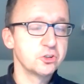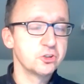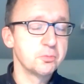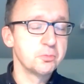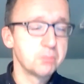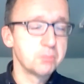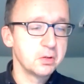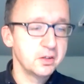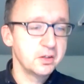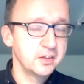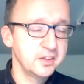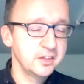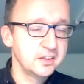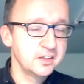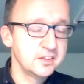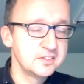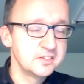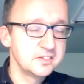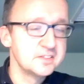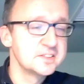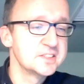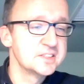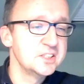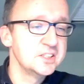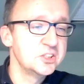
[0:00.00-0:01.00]
applying it
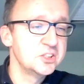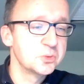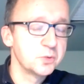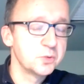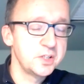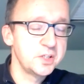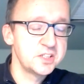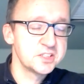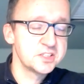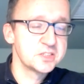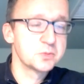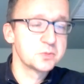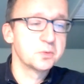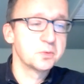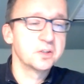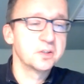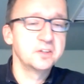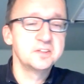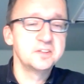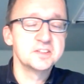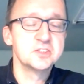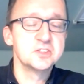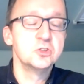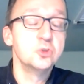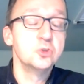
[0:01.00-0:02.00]
in situations where it
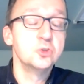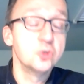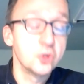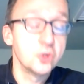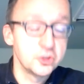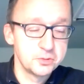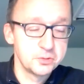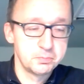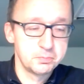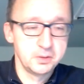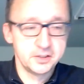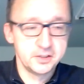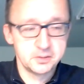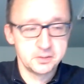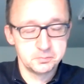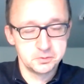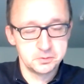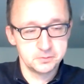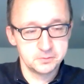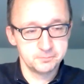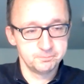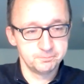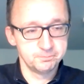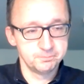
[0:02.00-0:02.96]
is not applicable.